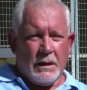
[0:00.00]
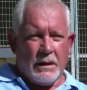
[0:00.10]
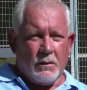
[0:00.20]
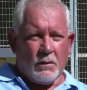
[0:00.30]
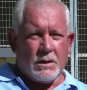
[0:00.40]

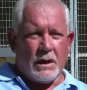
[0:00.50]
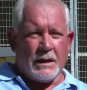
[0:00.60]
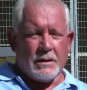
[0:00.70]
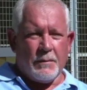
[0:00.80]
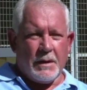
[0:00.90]
It also
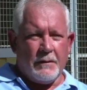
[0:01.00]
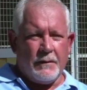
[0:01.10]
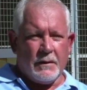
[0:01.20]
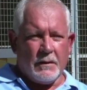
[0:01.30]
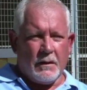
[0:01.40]
has the
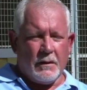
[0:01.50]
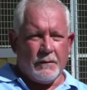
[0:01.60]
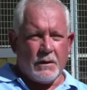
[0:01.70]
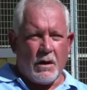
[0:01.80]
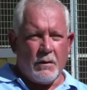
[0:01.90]
benefit
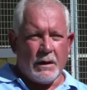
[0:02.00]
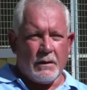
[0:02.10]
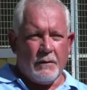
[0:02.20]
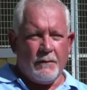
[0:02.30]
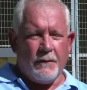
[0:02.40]
of growing
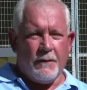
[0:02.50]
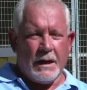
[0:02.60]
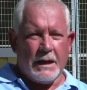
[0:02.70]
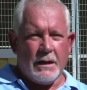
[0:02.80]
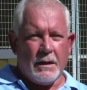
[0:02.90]
the
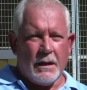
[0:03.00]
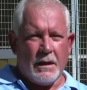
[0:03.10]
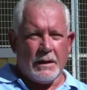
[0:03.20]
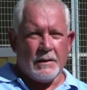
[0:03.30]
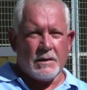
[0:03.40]
villi
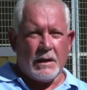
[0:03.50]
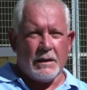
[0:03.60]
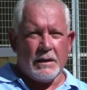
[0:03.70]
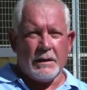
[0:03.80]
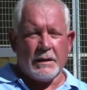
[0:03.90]
inside
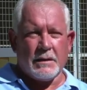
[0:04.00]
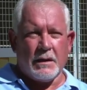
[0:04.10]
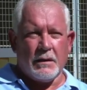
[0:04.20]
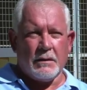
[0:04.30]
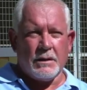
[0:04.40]
the
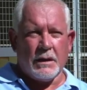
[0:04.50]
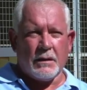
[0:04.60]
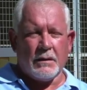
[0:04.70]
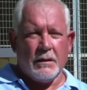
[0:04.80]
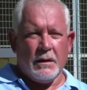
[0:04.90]
intestinal tract.
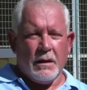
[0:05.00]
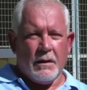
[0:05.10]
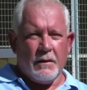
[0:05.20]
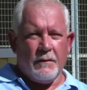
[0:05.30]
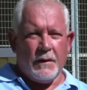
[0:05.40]

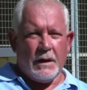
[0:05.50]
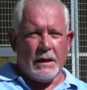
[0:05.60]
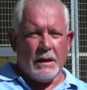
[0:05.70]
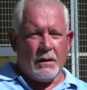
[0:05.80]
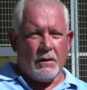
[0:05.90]
The
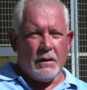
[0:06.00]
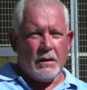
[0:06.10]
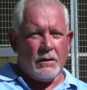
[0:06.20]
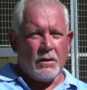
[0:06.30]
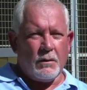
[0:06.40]
villi are
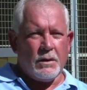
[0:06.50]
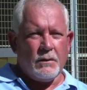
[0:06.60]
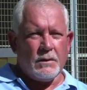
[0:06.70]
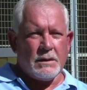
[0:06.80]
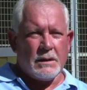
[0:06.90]
little
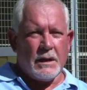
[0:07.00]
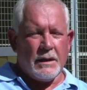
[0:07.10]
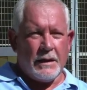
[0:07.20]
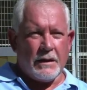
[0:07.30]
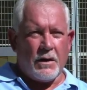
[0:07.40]
nodules
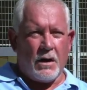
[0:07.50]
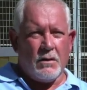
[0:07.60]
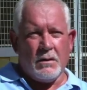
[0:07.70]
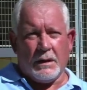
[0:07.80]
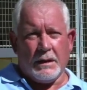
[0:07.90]
that
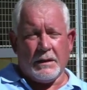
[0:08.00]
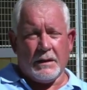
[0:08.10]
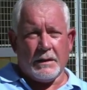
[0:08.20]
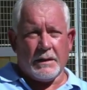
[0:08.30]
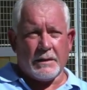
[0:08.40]
grow in the
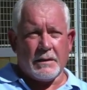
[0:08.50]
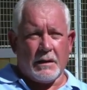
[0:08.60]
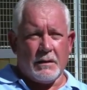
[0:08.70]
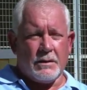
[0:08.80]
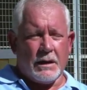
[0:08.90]

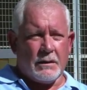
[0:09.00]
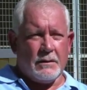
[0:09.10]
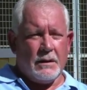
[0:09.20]
intestinal tract.